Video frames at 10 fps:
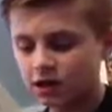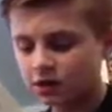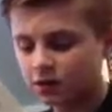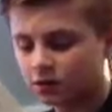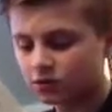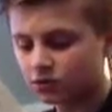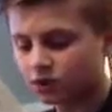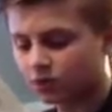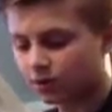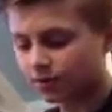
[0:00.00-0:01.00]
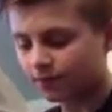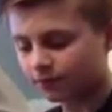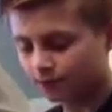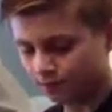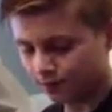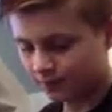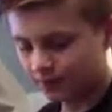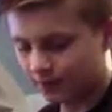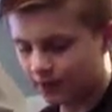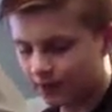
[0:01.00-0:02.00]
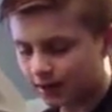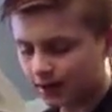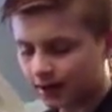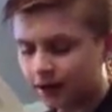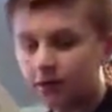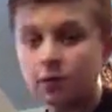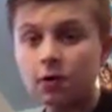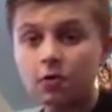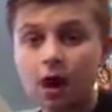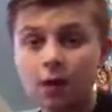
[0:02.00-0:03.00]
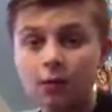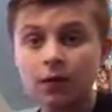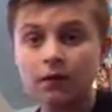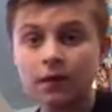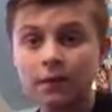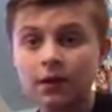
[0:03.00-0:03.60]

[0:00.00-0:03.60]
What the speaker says: as well, so it will come with it,